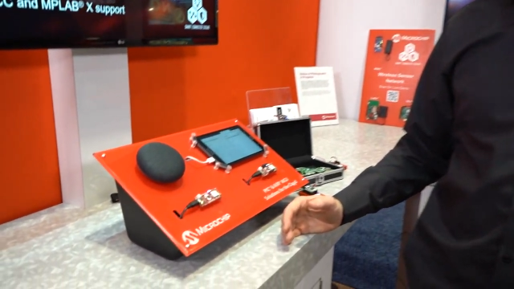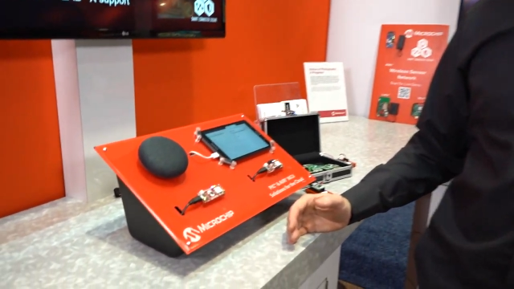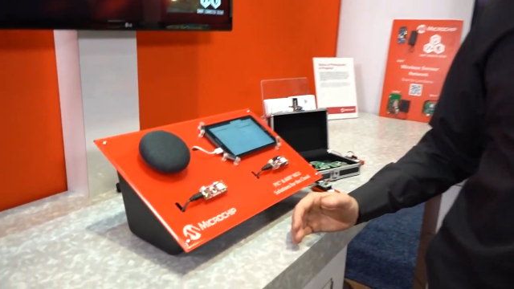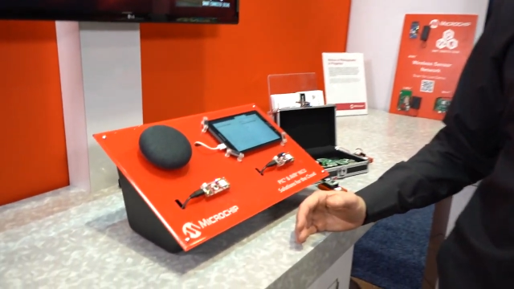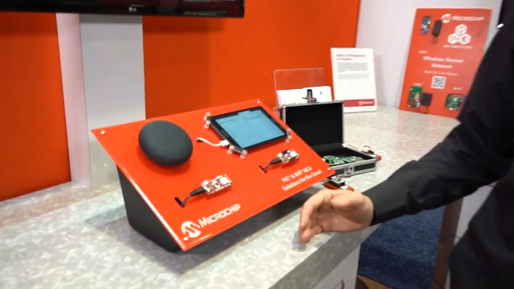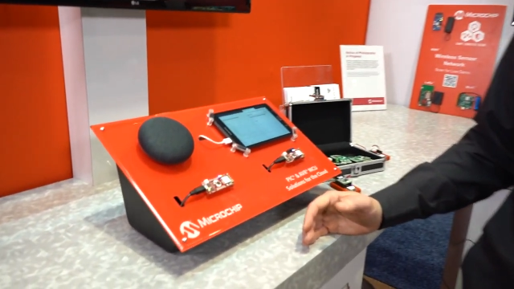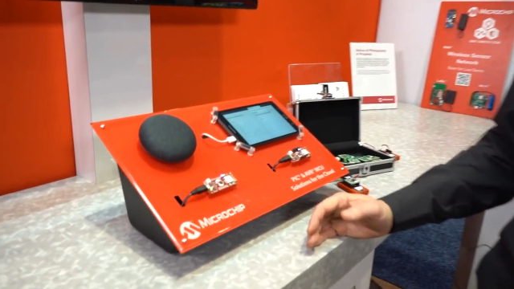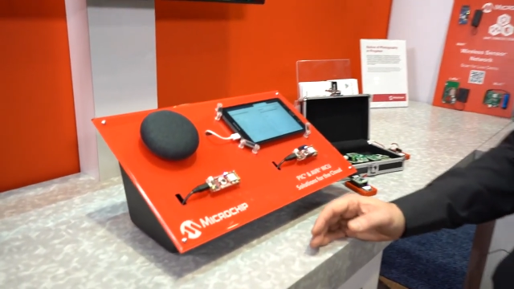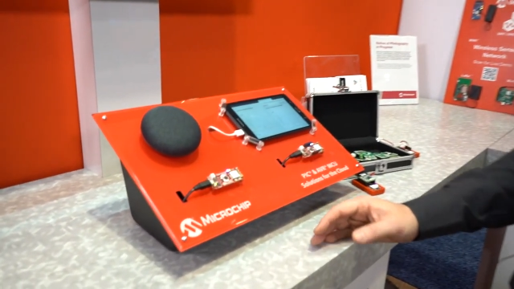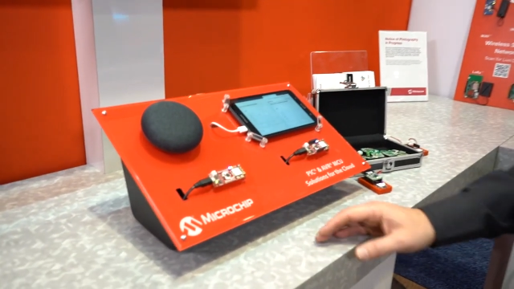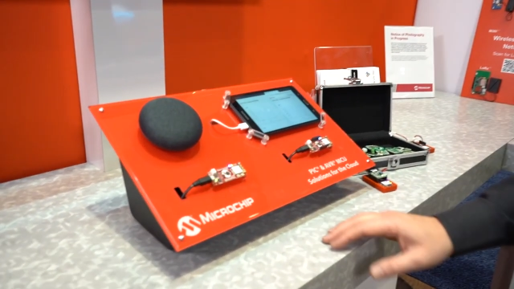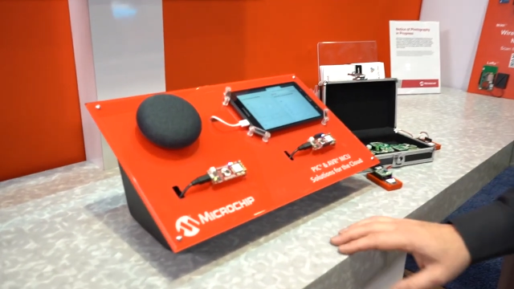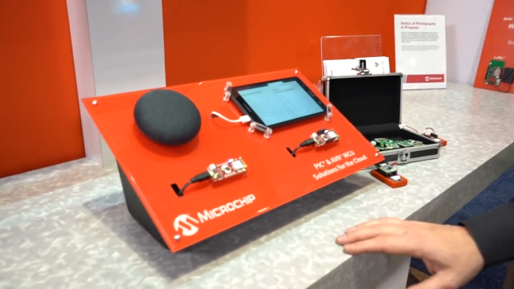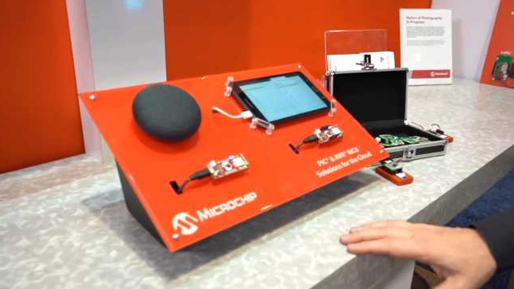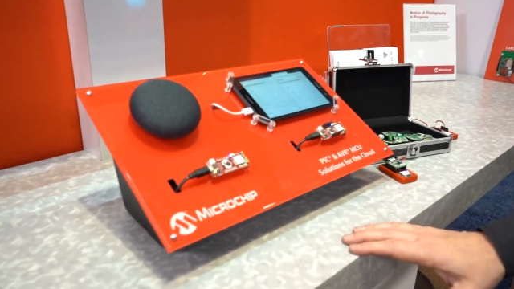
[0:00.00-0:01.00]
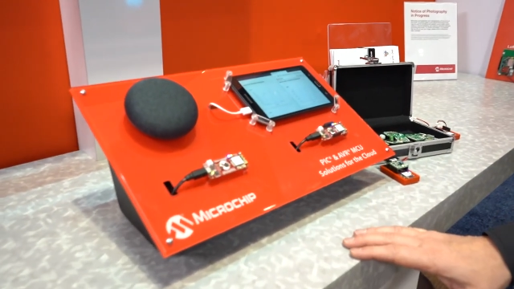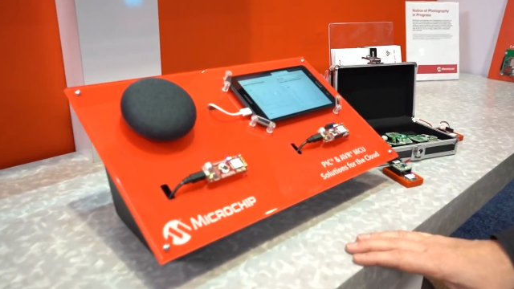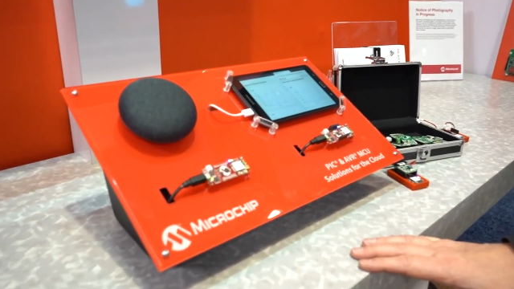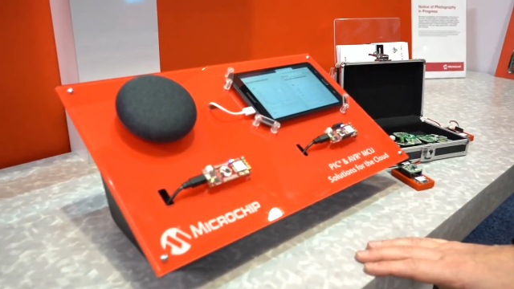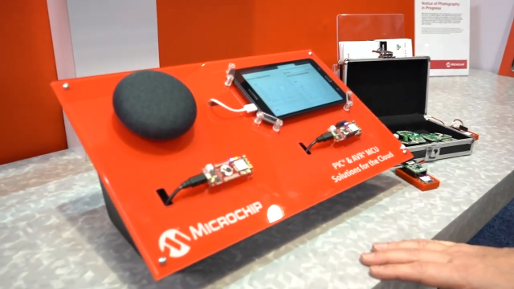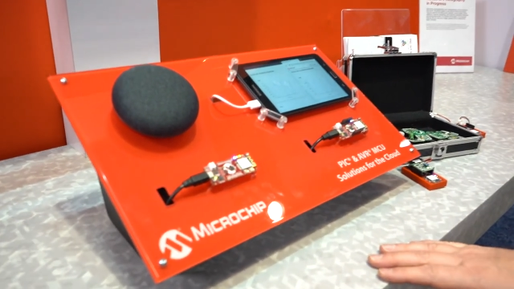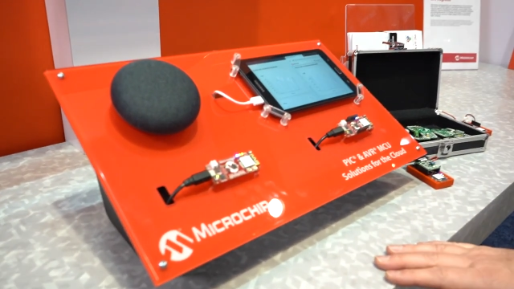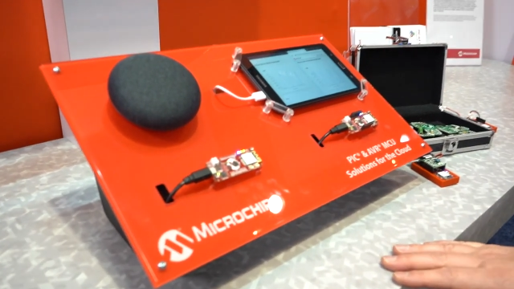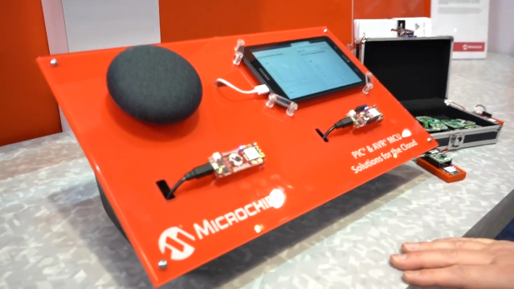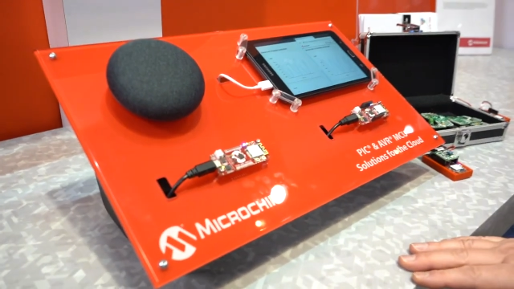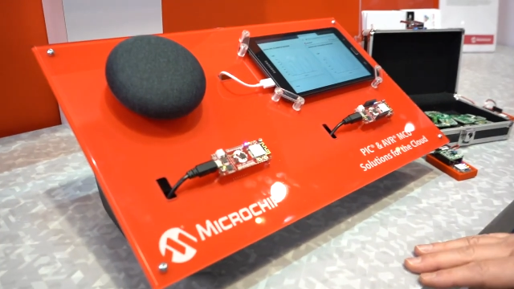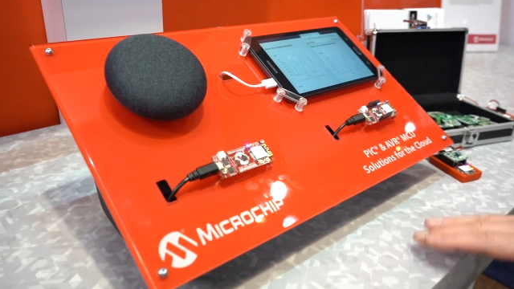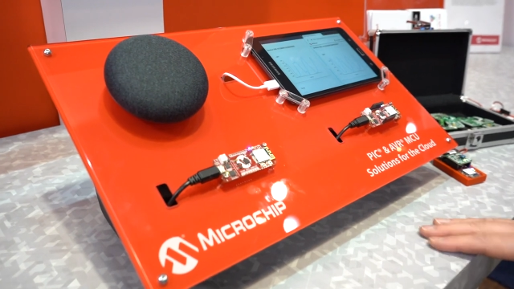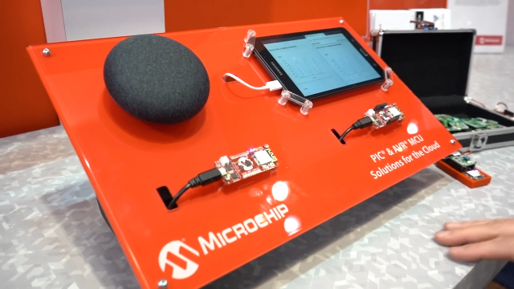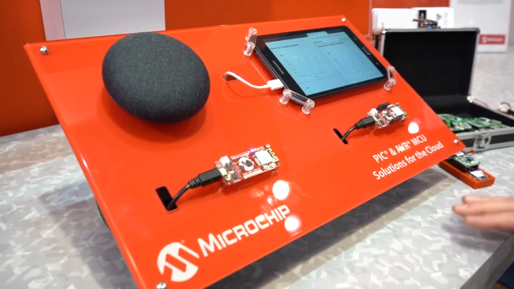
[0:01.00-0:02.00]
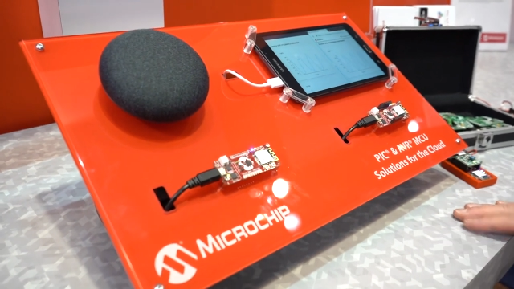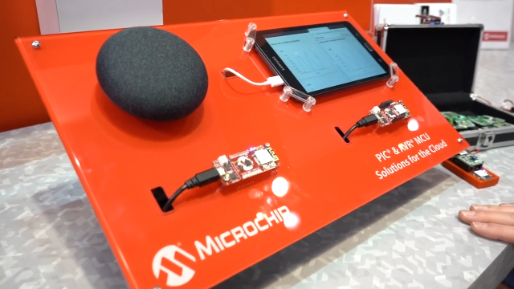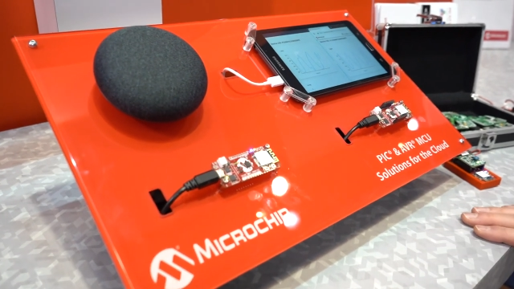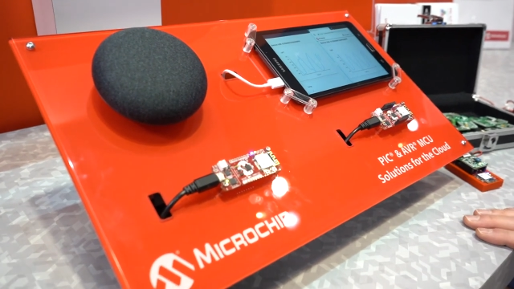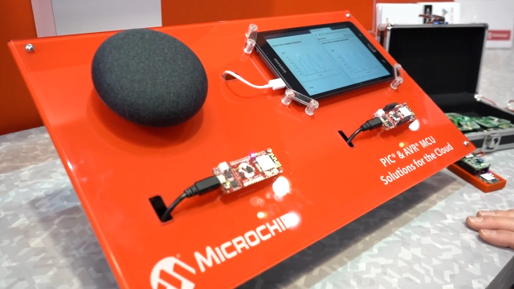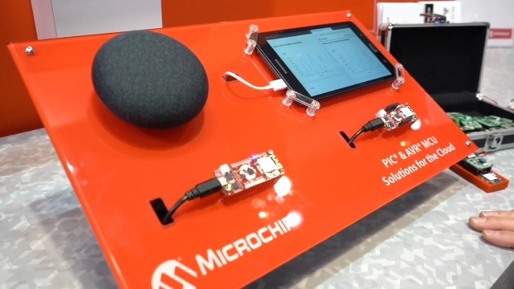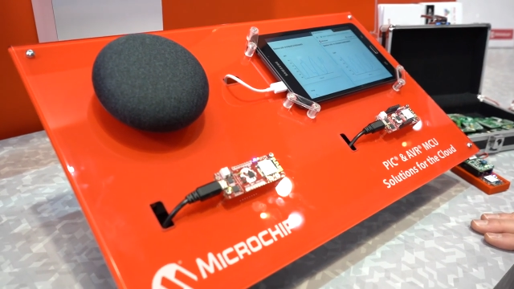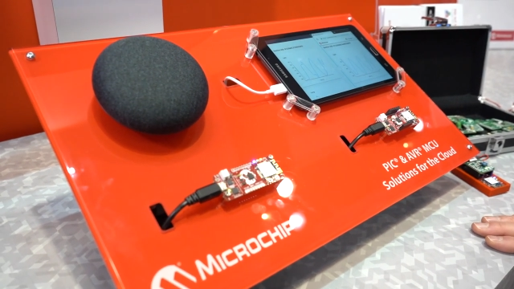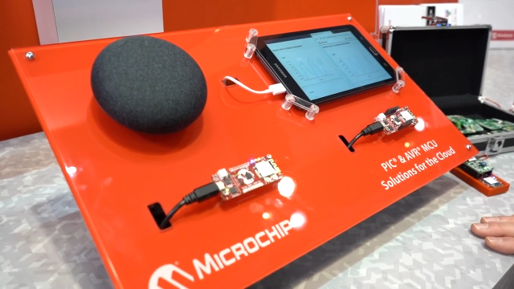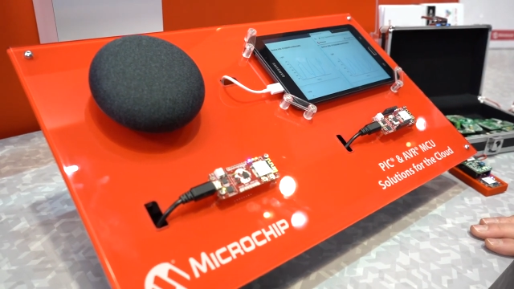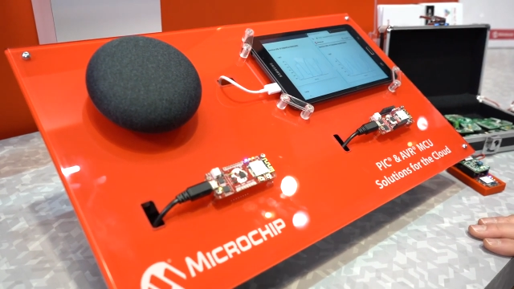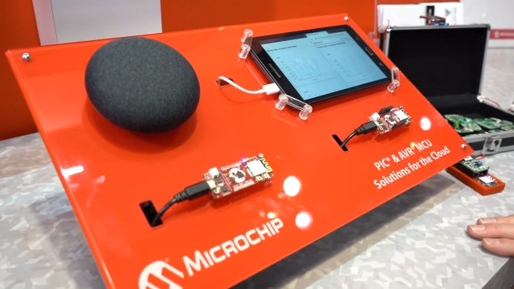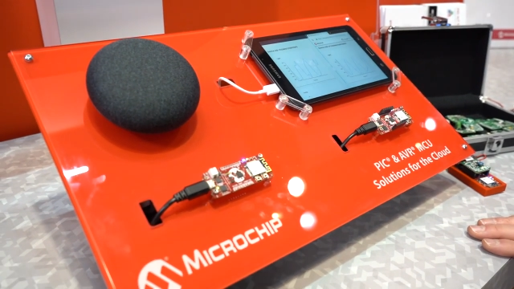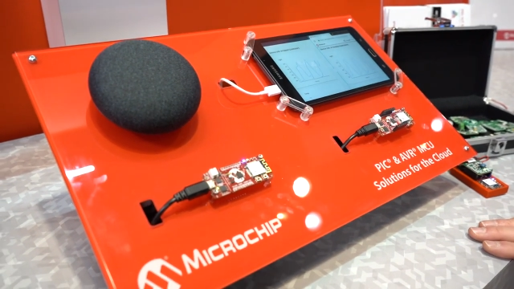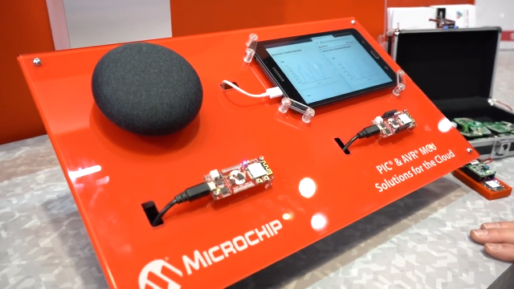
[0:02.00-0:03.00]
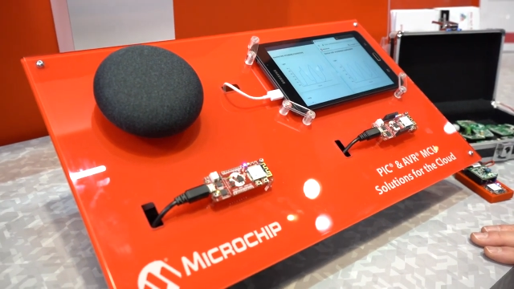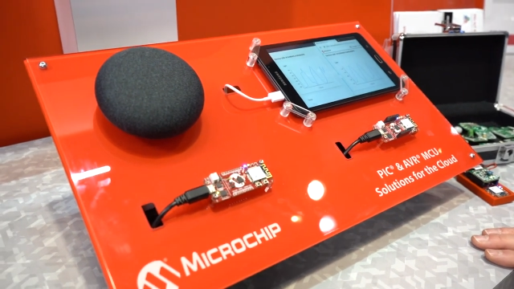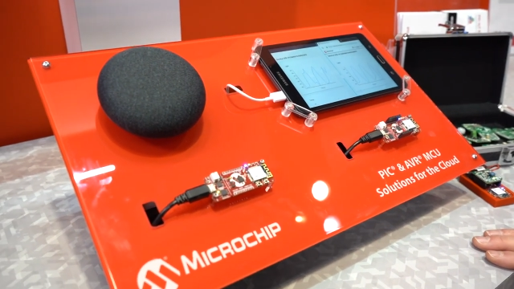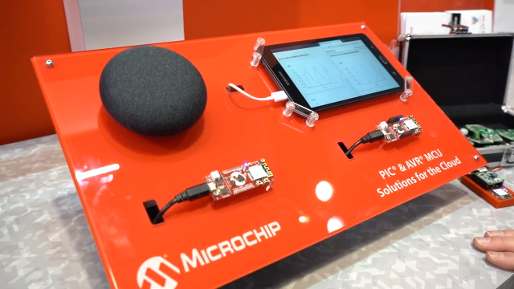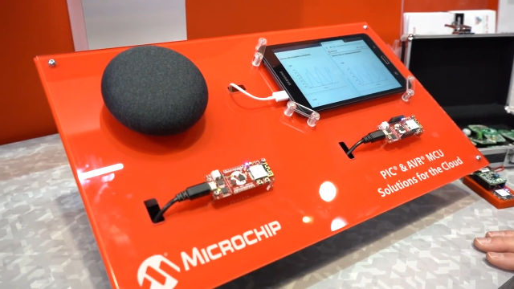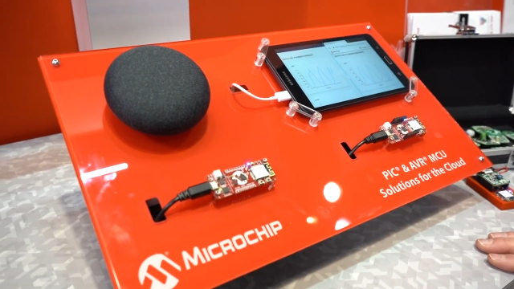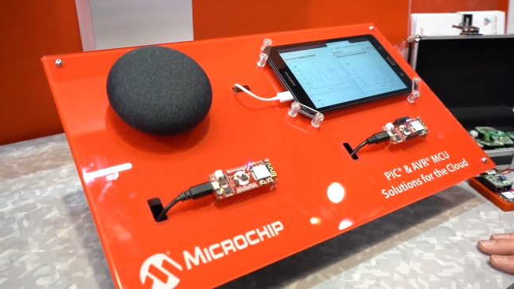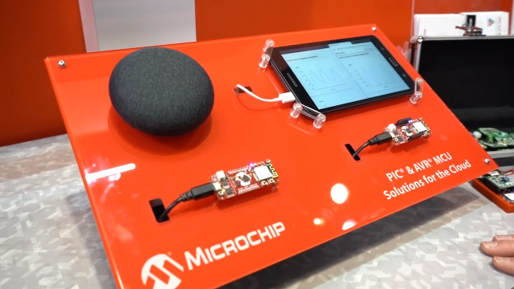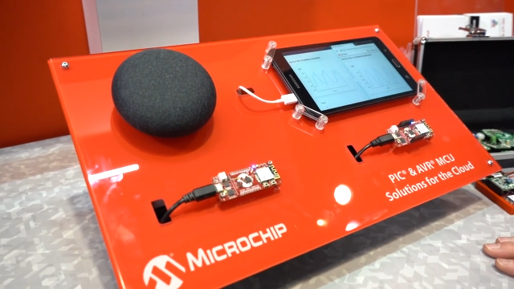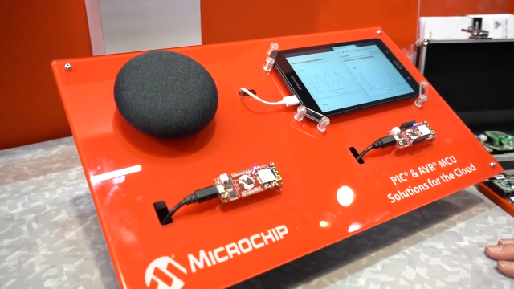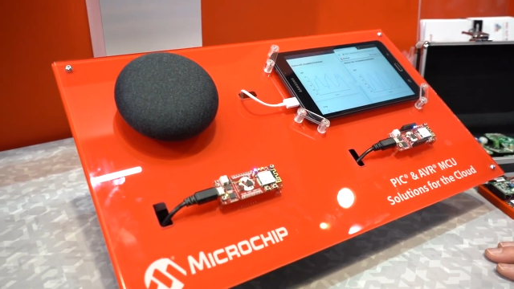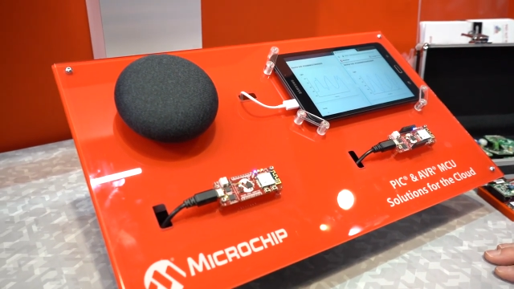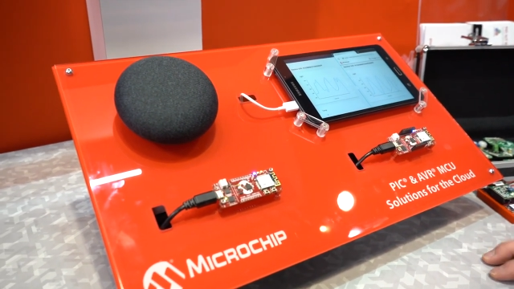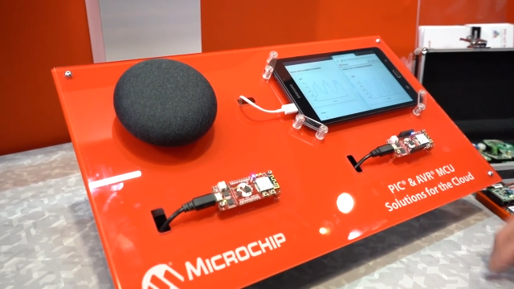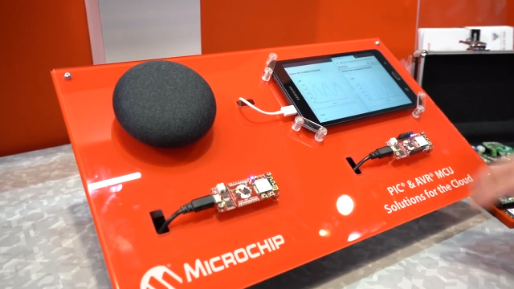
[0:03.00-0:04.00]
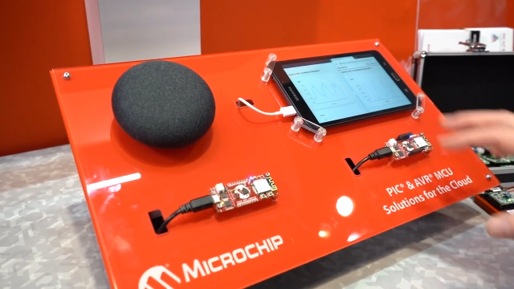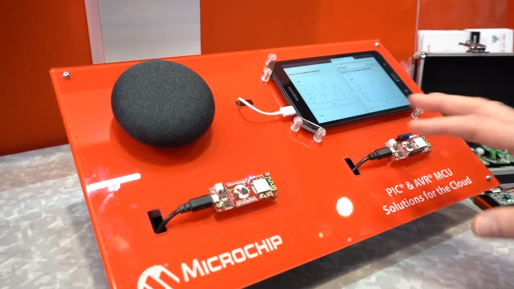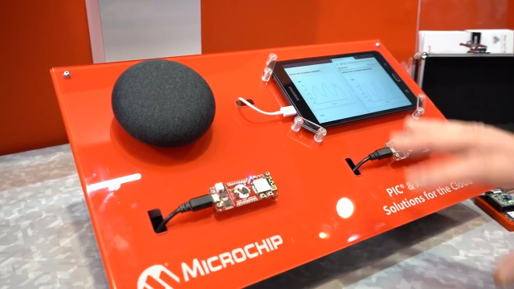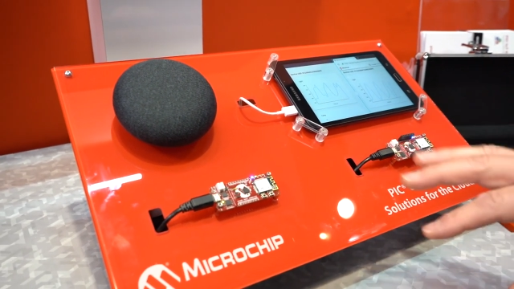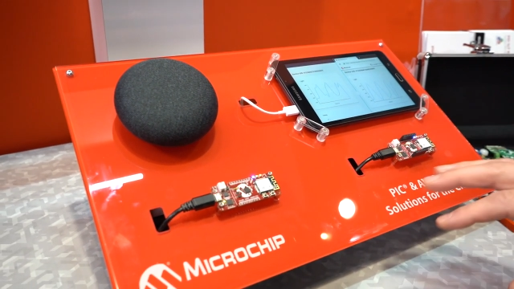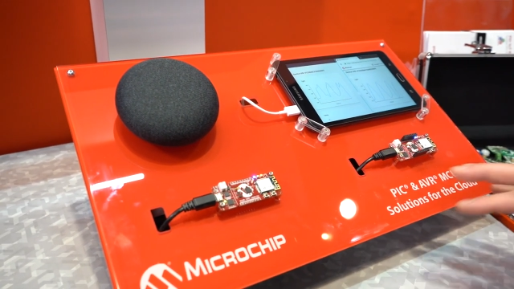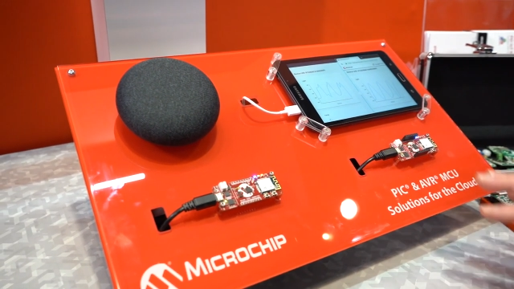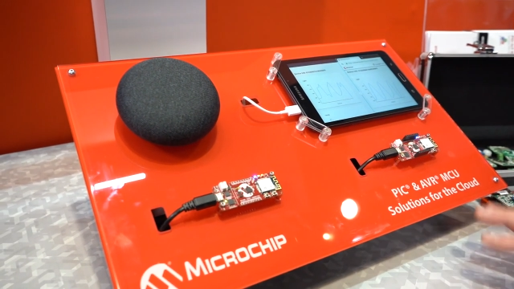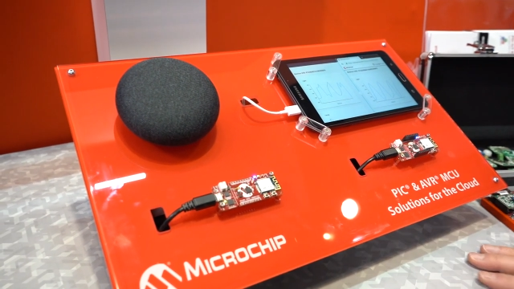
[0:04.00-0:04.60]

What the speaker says: [unreadable: no face in view]